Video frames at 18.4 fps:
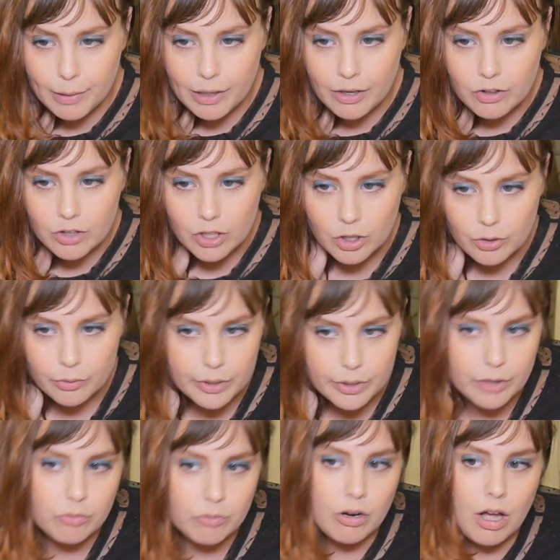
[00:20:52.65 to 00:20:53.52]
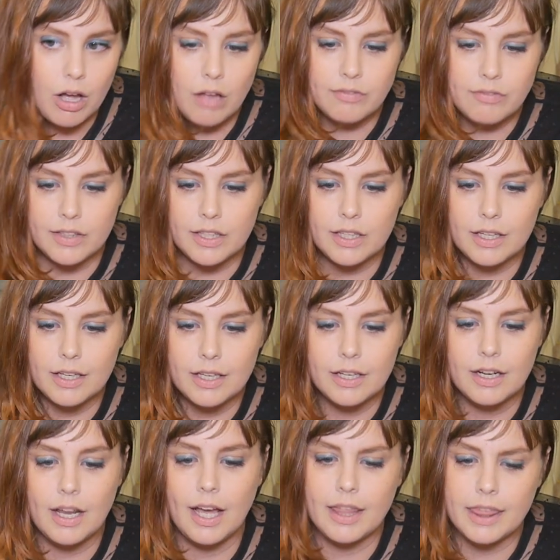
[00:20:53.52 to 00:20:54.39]
about going raw
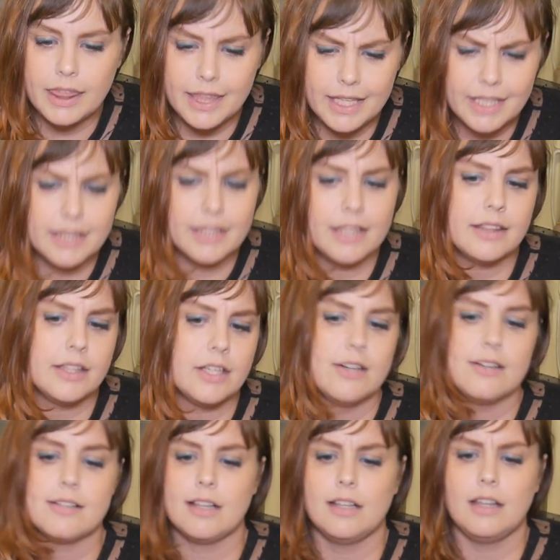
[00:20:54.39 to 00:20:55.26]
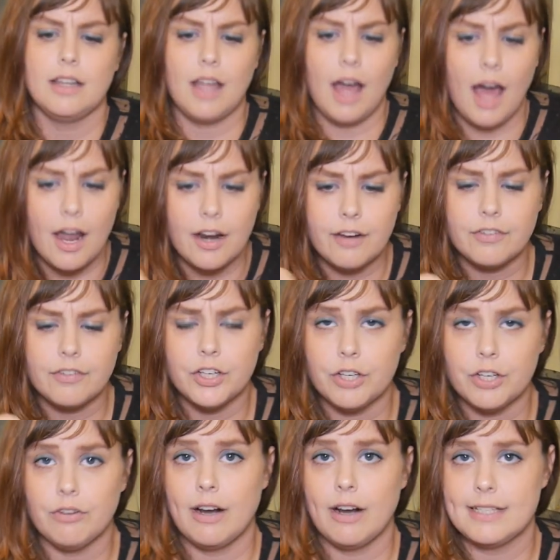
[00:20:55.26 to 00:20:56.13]
vegan, I think that there's a lot of
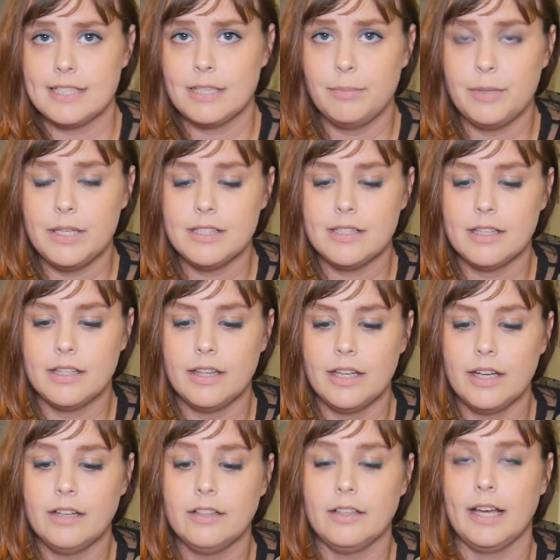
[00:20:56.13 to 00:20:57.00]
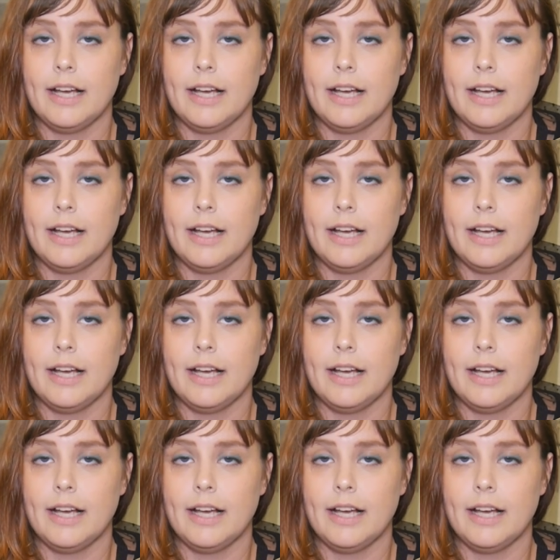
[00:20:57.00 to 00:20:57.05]
good recipes in there.